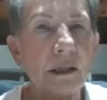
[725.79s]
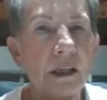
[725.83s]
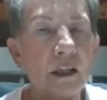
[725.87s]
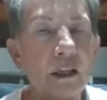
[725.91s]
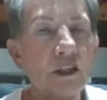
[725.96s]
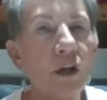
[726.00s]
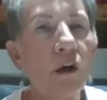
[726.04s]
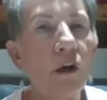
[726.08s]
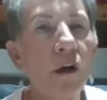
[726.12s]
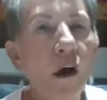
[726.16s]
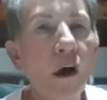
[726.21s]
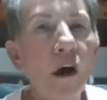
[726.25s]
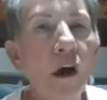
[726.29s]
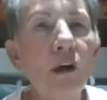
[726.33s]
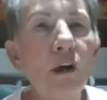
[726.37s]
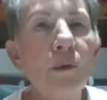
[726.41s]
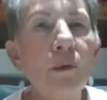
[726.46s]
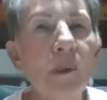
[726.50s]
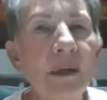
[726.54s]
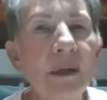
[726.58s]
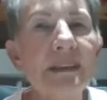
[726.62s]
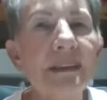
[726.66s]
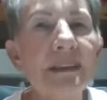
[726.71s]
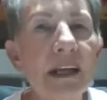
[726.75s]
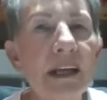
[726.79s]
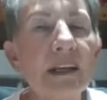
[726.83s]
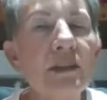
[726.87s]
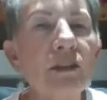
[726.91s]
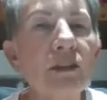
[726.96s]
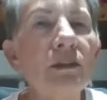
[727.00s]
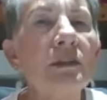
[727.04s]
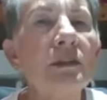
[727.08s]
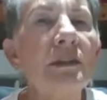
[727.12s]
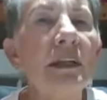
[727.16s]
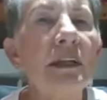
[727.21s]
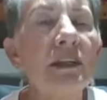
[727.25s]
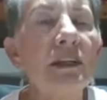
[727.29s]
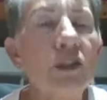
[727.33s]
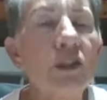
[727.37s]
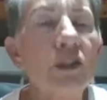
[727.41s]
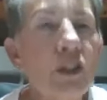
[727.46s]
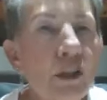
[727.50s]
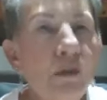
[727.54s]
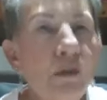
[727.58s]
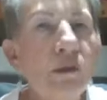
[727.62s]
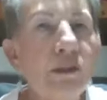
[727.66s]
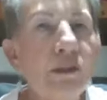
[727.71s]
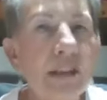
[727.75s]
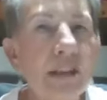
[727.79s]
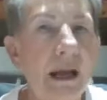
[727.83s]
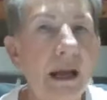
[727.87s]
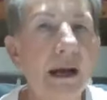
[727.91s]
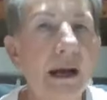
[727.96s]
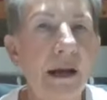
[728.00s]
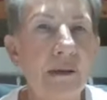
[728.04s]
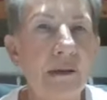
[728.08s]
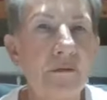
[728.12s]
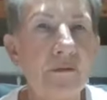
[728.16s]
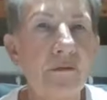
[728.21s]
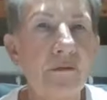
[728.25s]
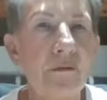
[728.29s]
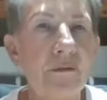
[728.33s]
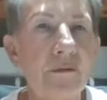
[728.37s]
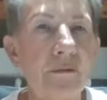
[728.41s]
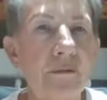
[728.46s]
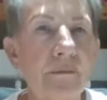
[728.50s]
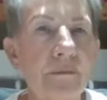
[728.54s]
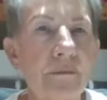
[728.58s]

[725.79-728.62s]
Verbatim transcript: So God wants us to choose life.